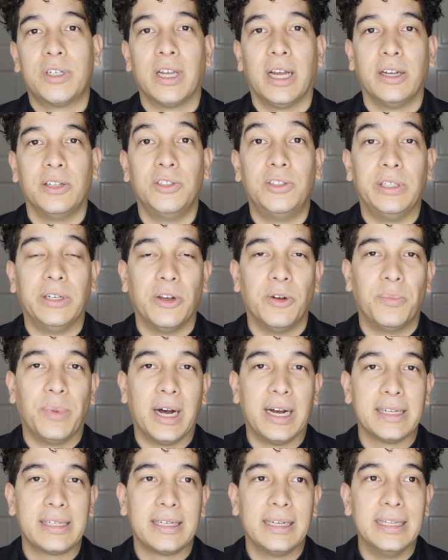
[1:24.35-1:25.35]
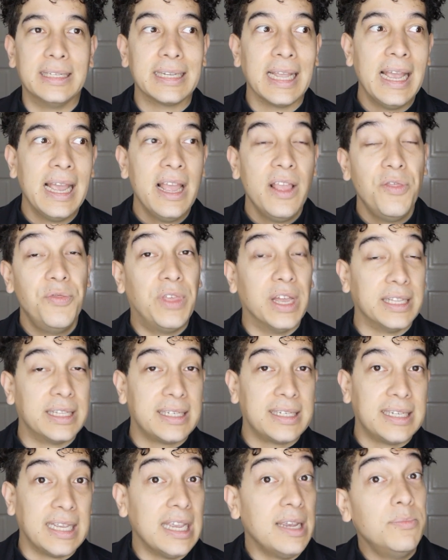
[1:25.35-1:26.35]
tongue Geo baskets that
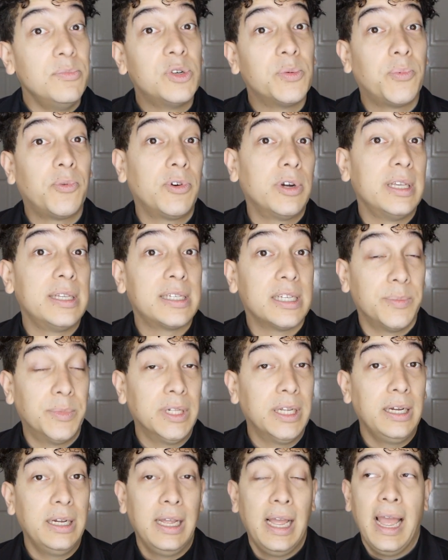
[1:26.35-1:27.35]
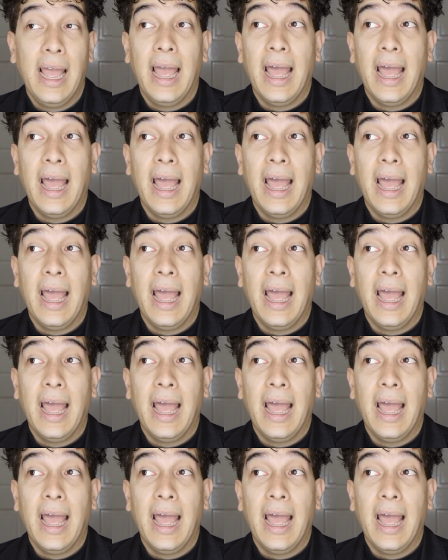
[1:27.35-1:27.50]
seemed pretty similar,